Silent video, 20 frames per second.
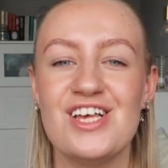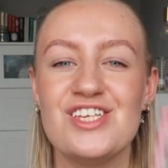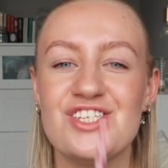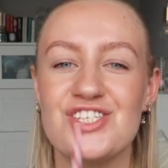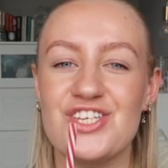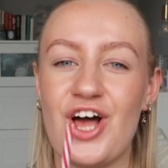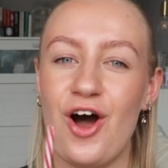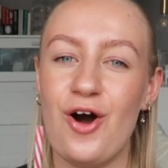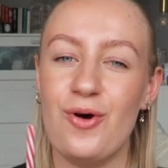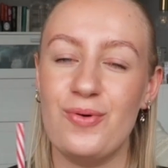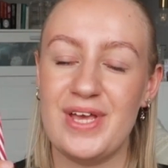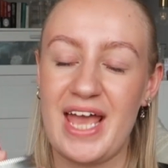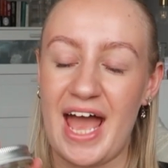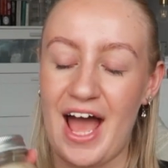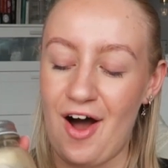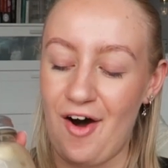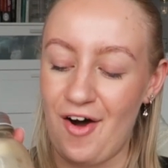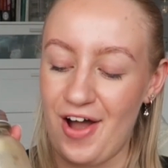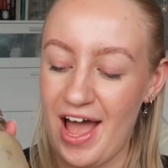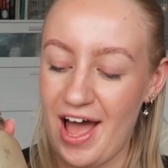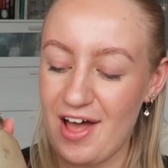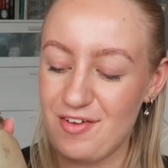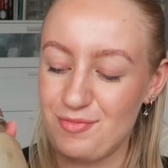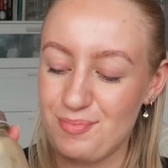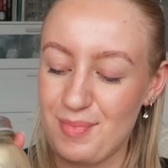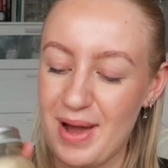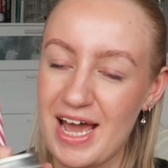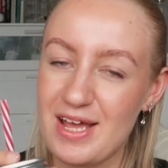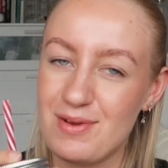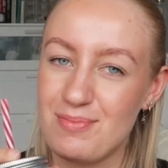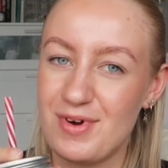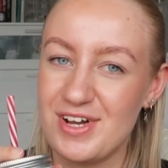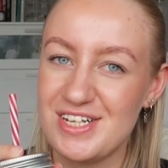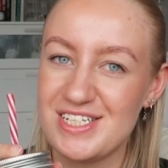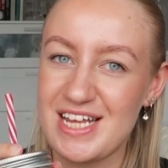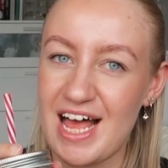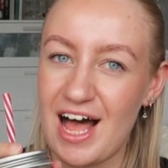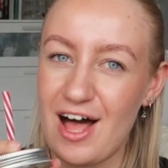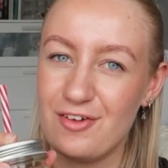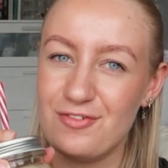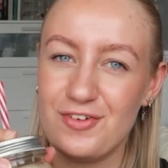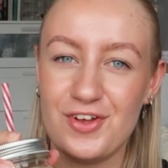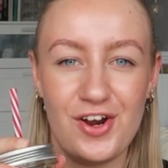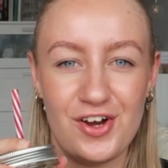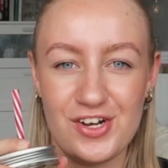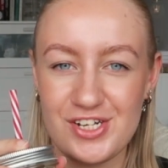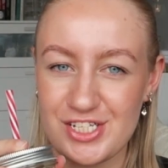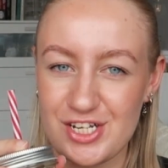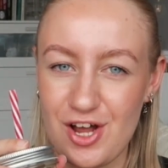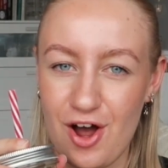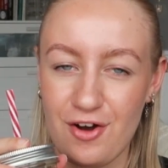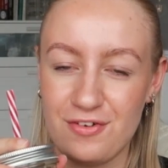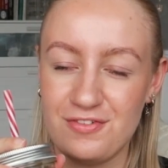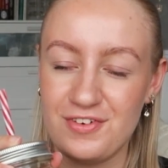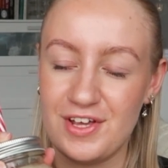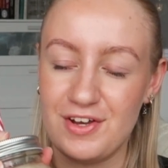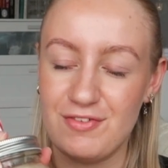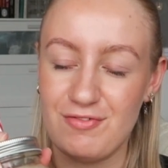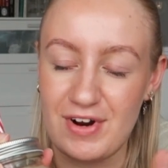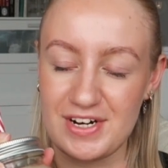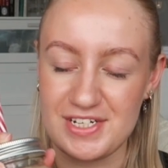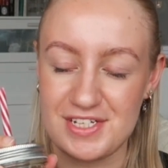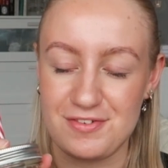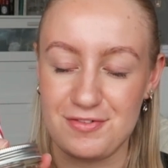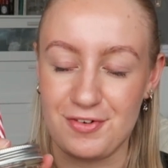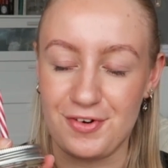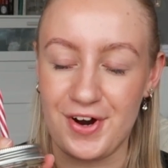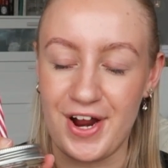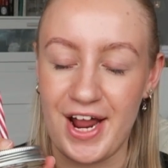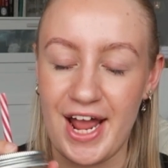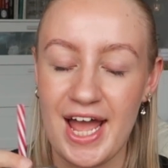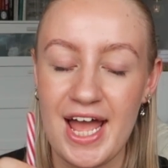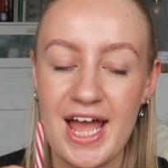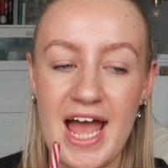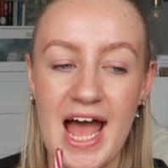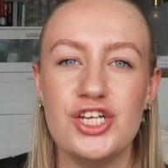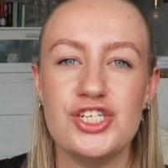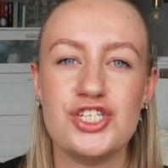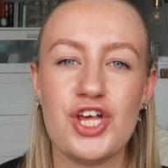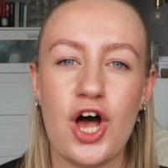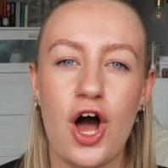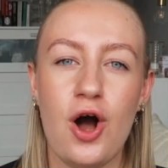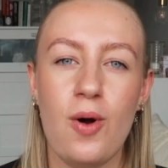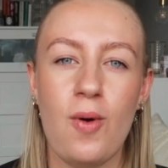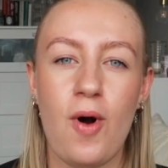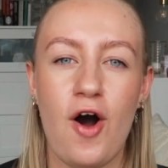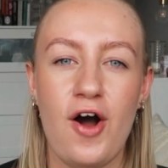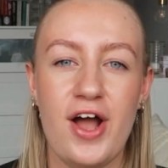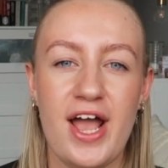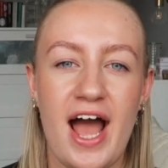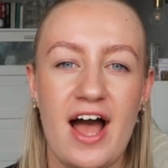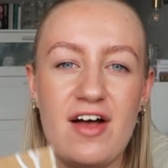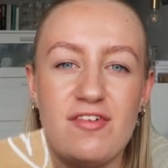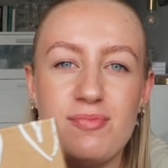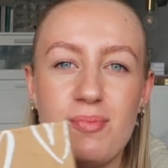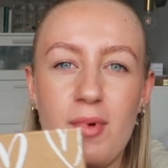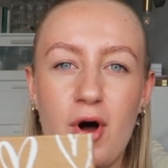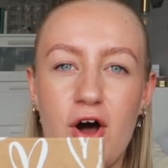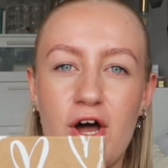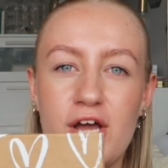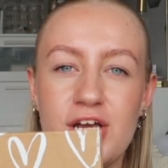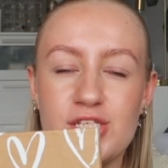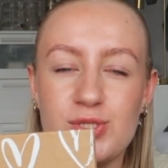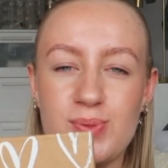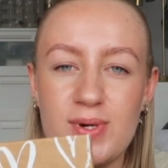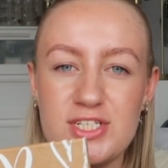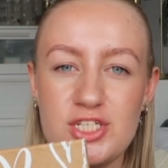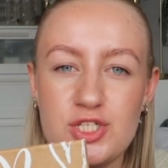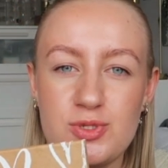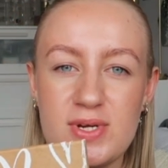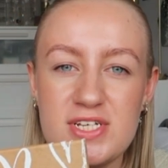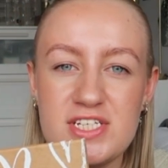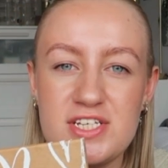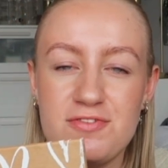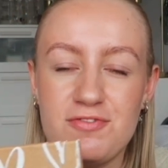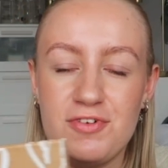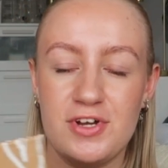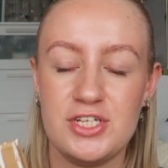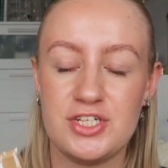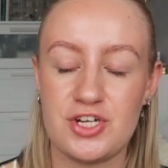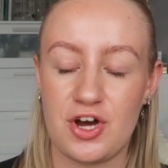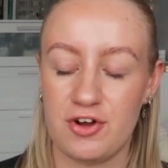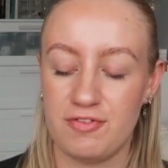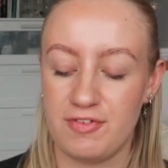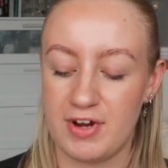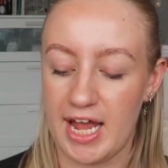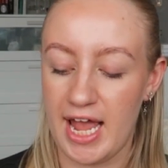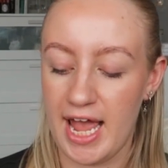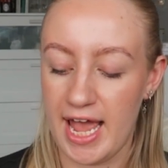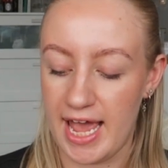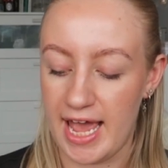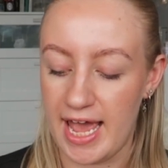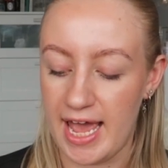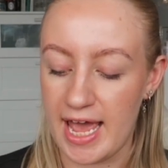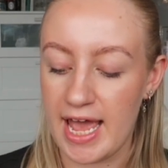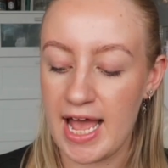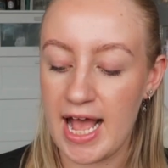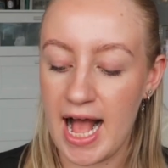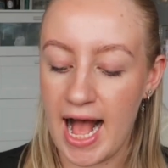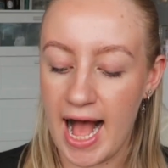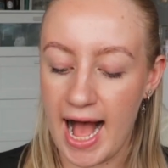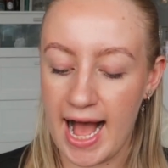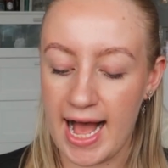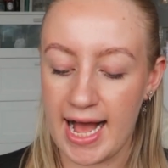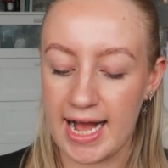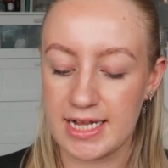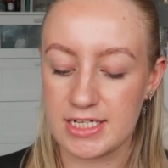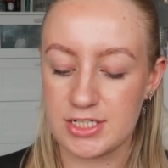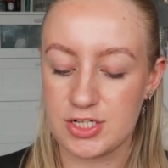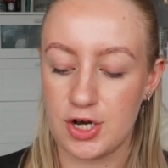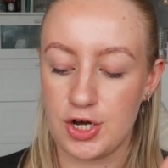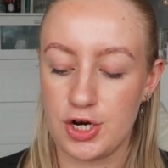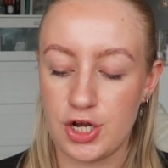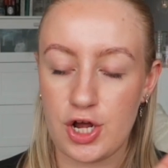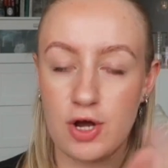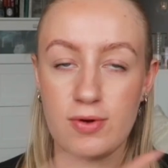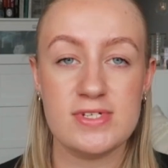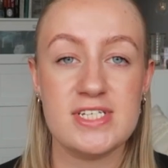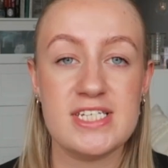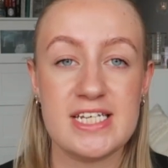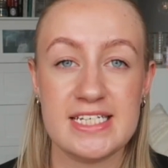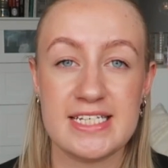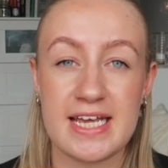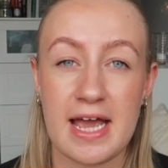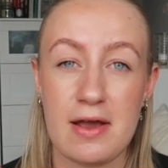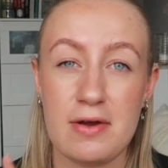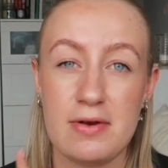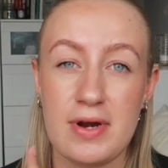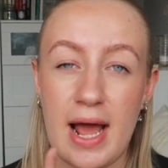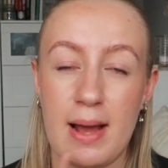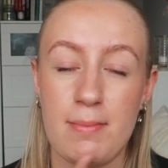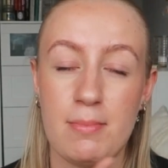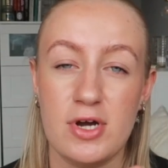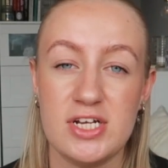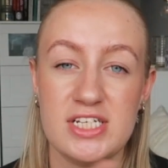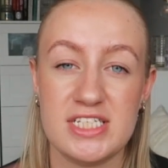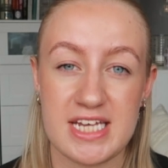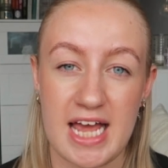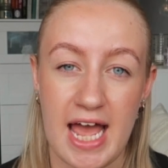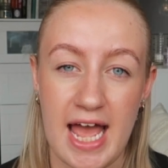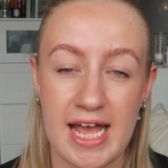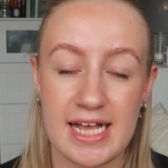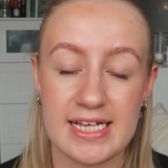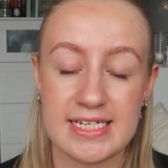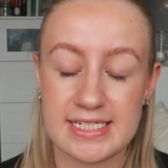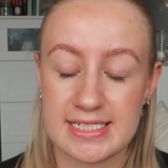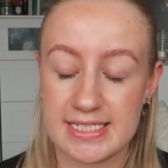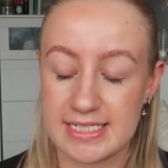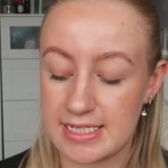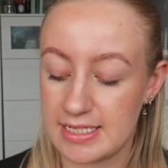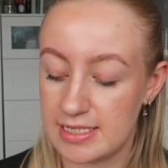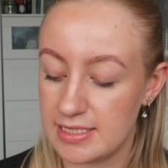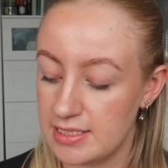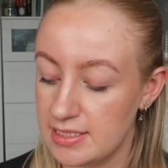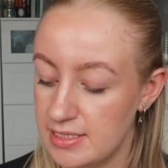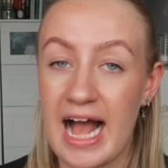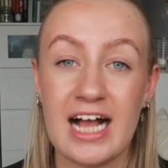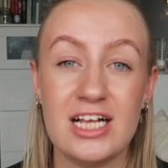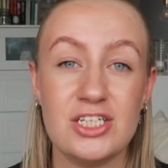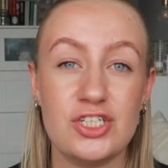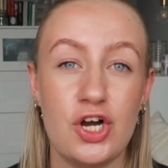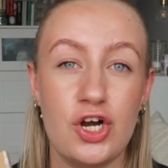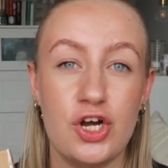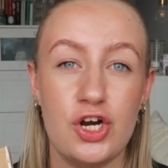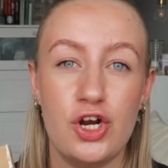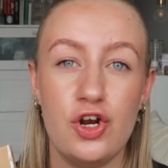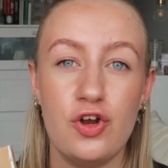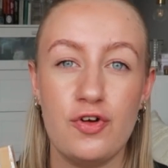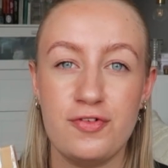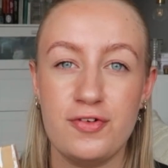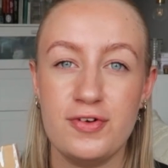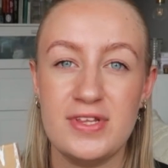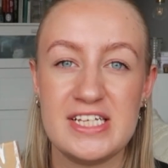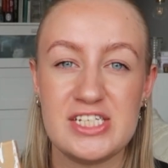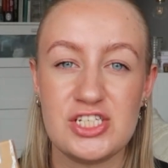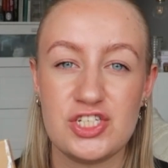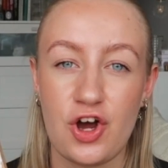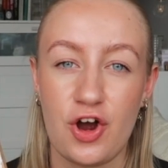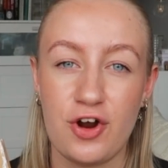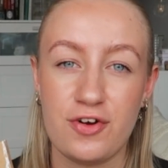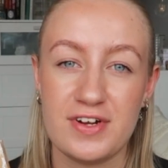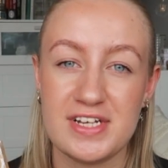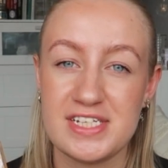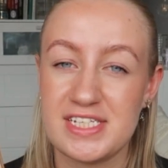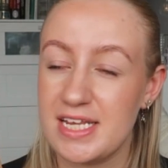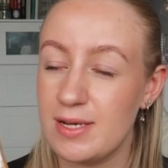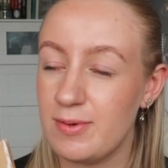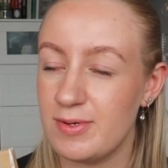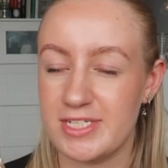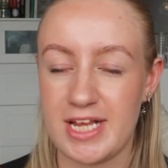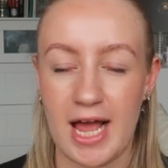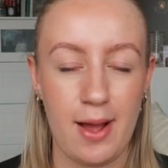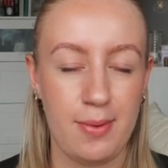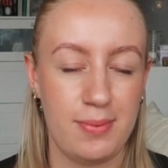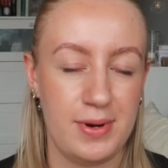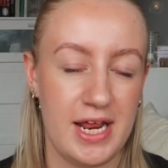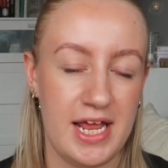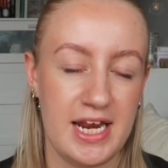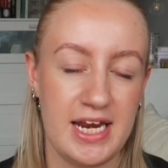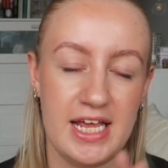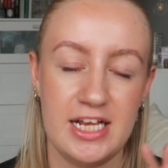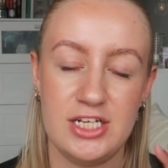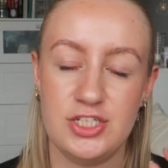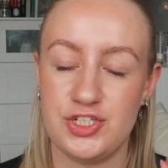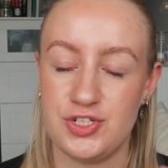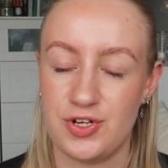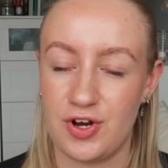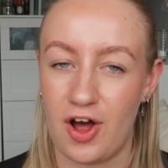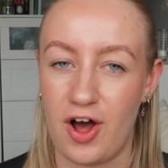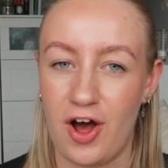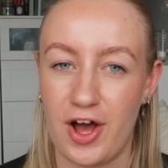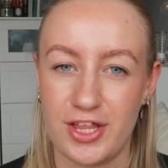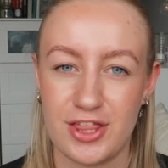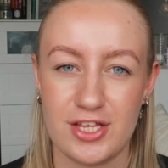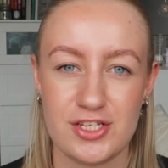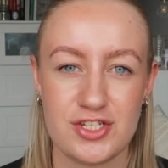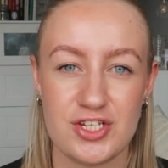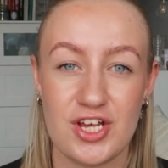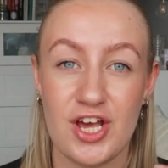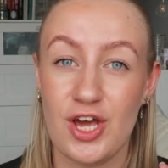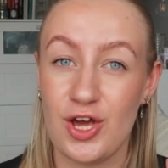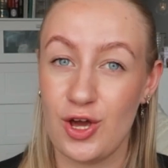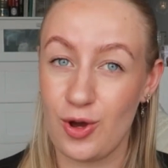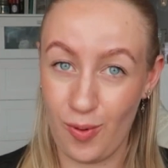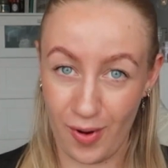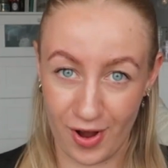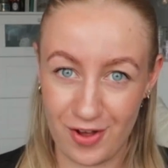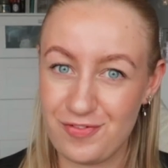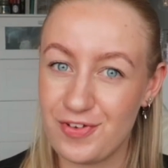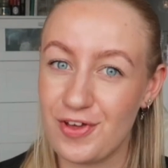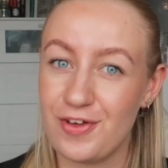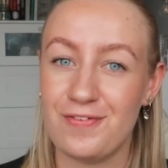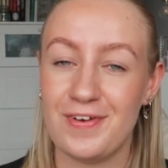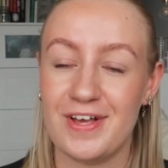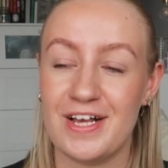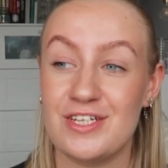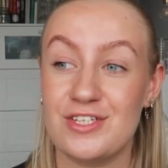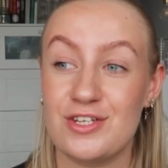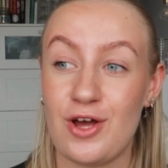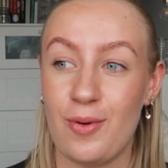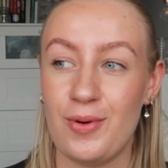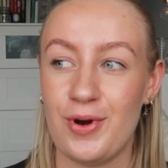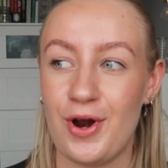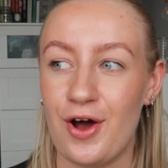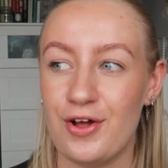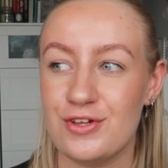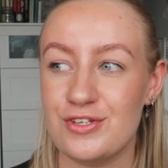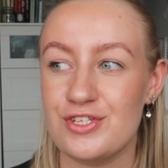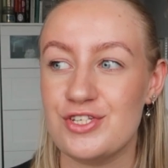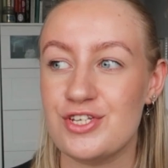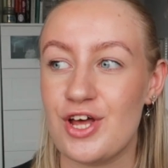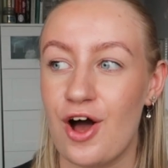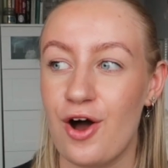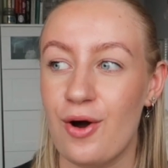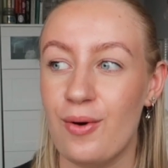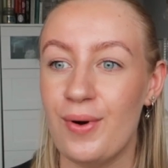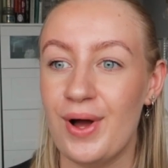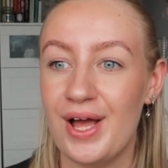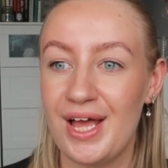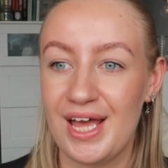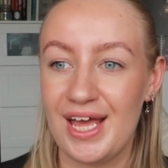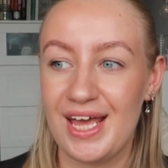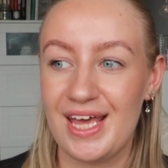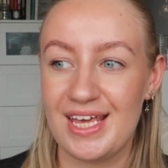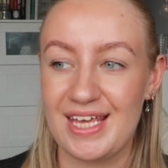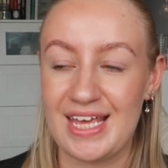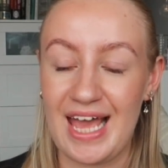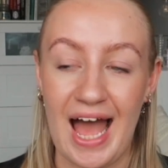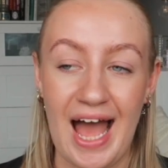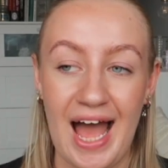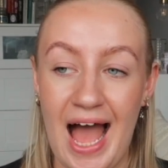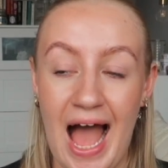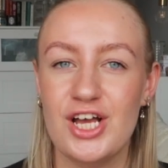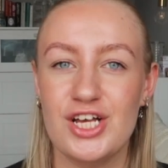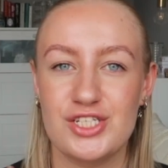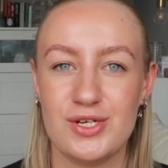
So yeah, I have made myself an iced coffee ready for it. So I have my twenty twenty-three diary here, and I'm going to go and sit down at my desk and I'm going to look through this diary, see what's happening in July. There's quite a few things going on, so yeah.